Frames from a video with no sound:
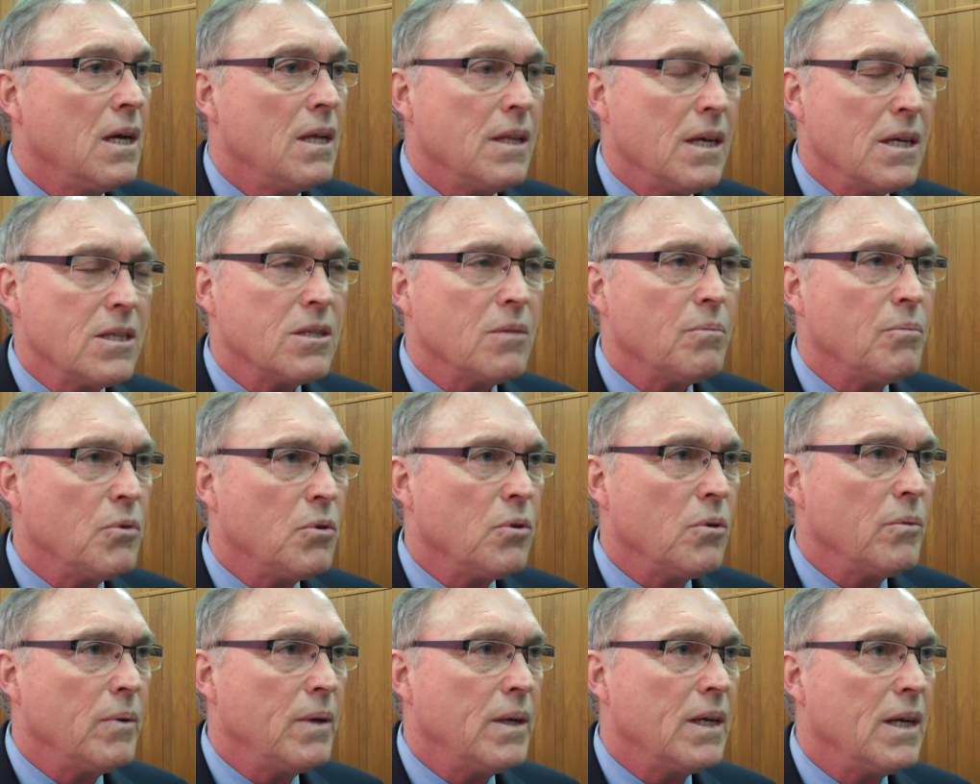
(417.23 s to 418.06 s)
That's a
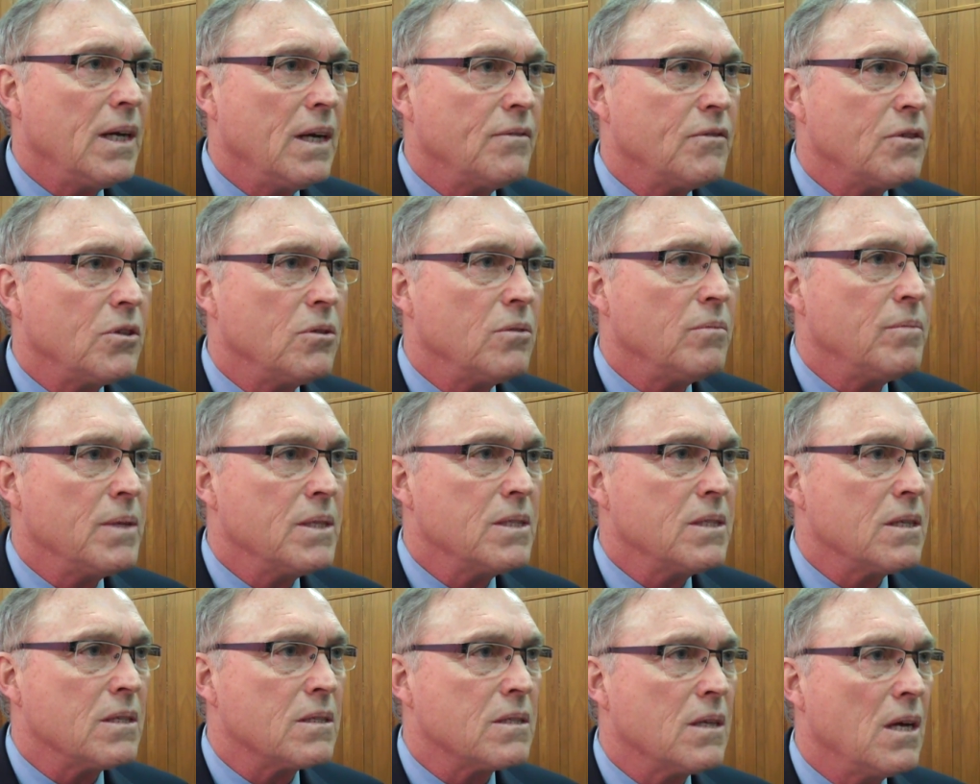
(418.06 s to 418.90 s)
poor way to have to do
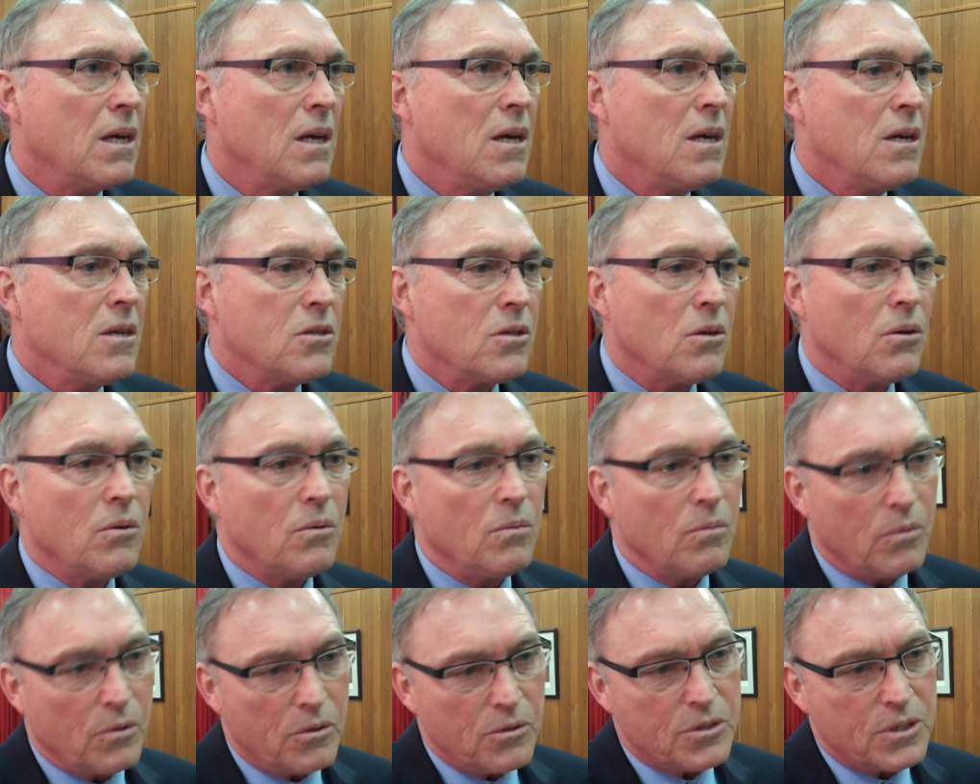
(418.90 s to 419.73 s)
business. So
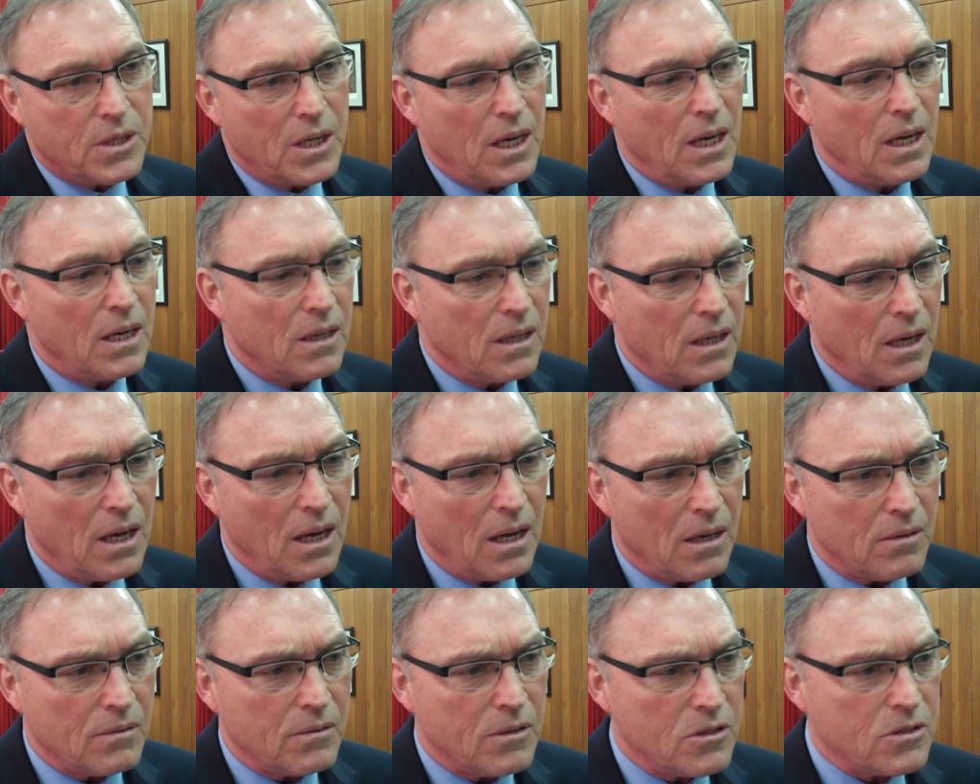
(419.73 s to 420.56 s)
we're saying,
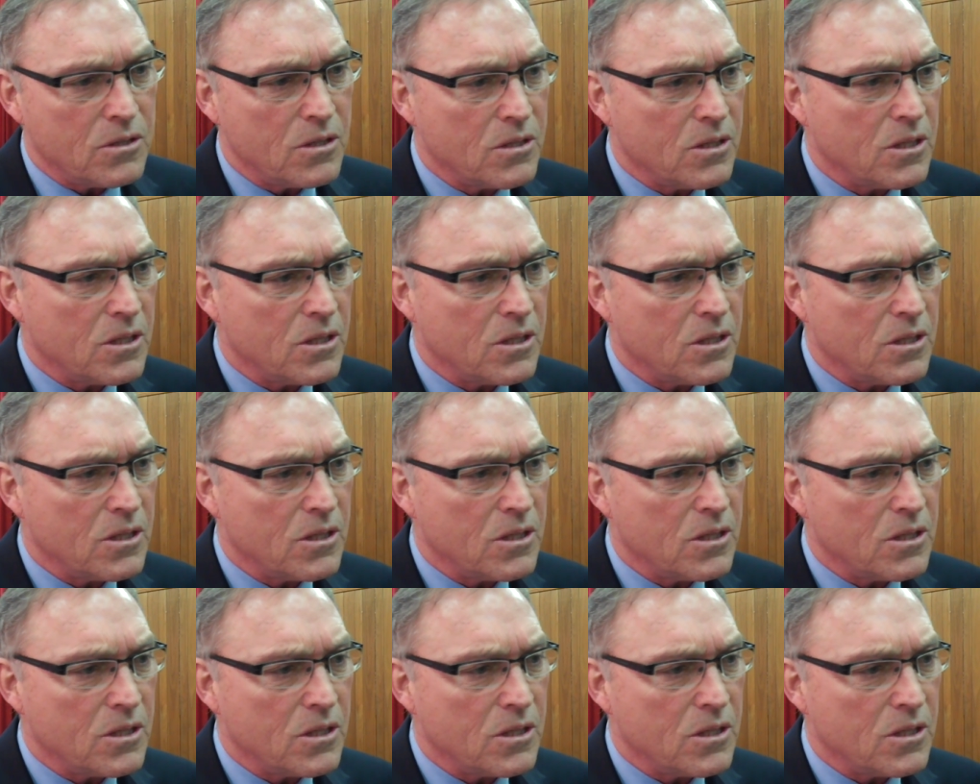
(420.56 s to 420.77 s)
yeah, this